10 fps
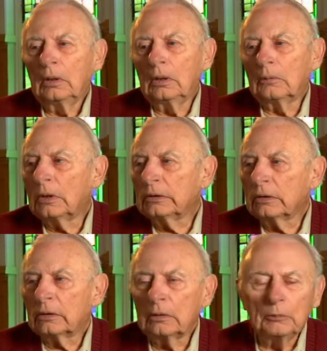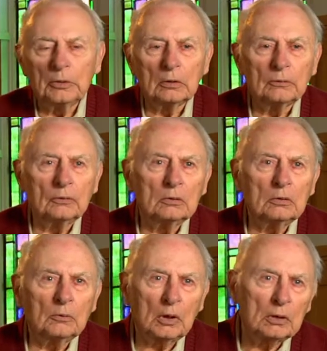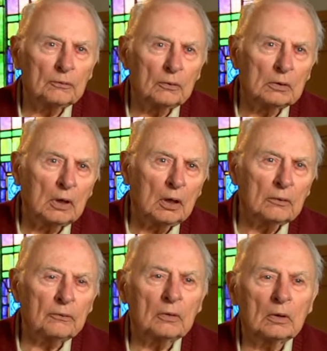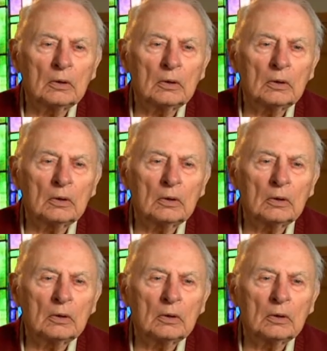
It wasn't the beautiful, wonderful life